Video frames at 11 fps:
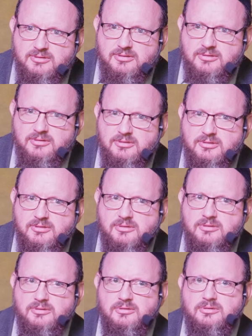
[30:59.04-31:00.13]

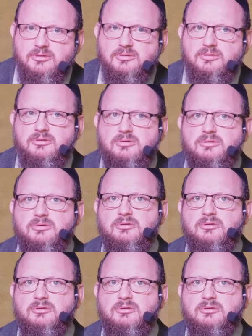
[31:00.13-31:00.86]
Nobody speaks.